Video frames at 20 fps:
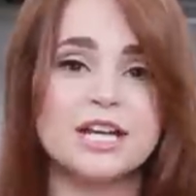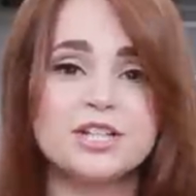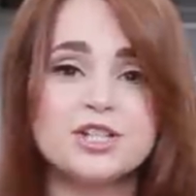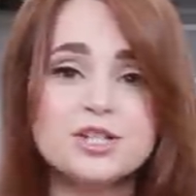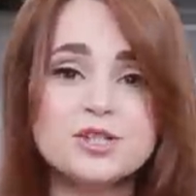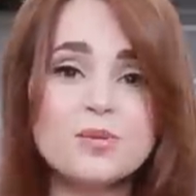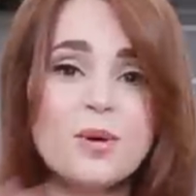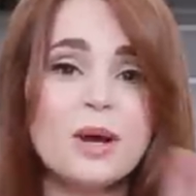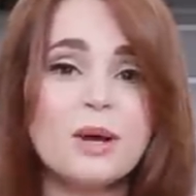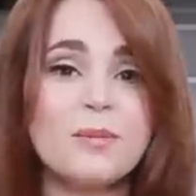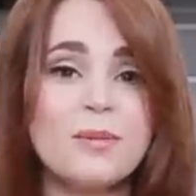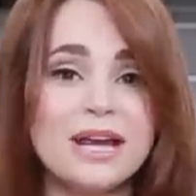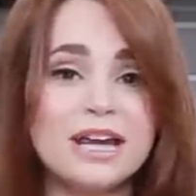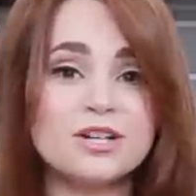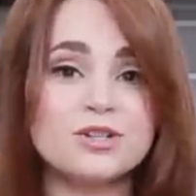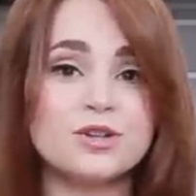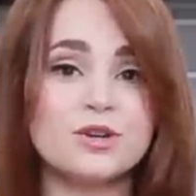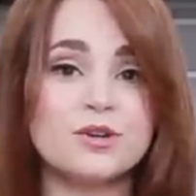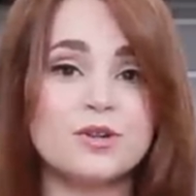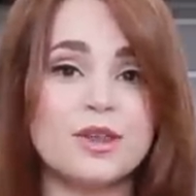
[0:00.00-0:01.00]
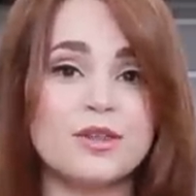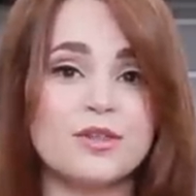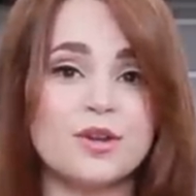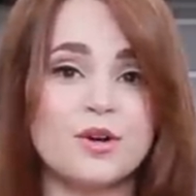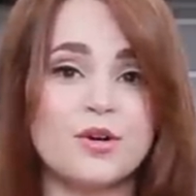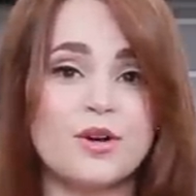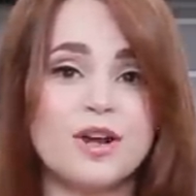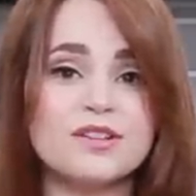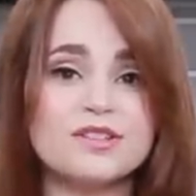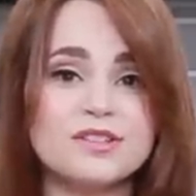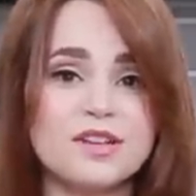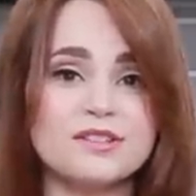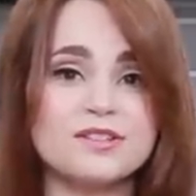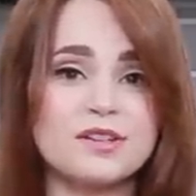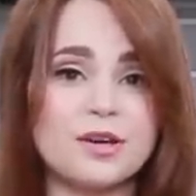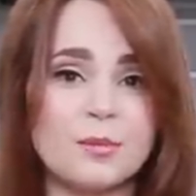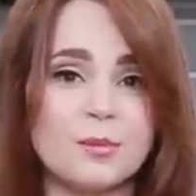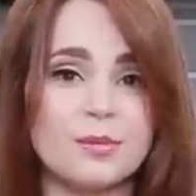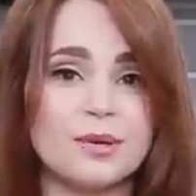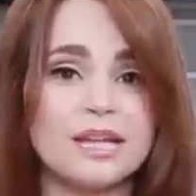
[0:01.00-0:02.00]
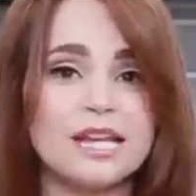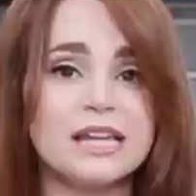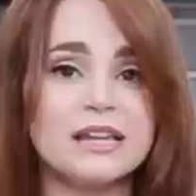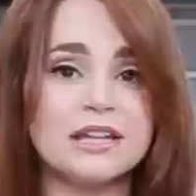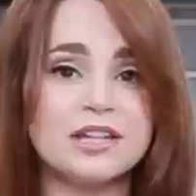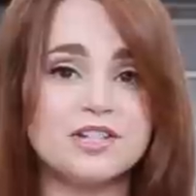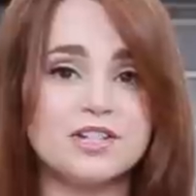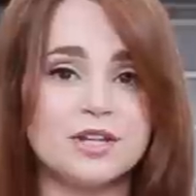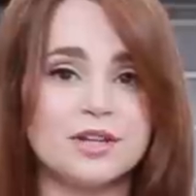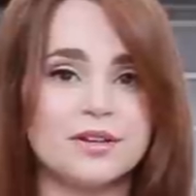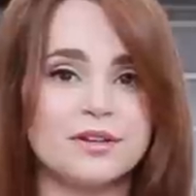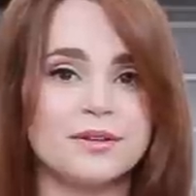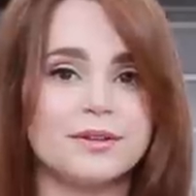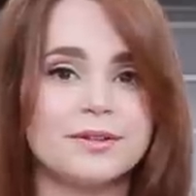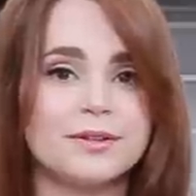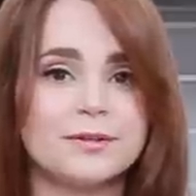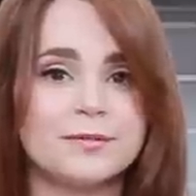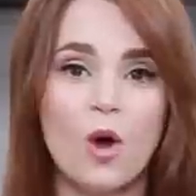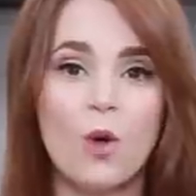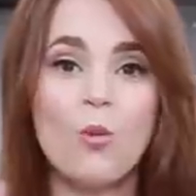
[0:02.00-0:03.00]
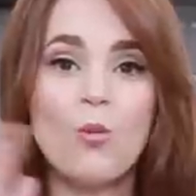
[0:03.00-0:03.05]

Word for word: You just wanna make sure that the crust has completely chilled.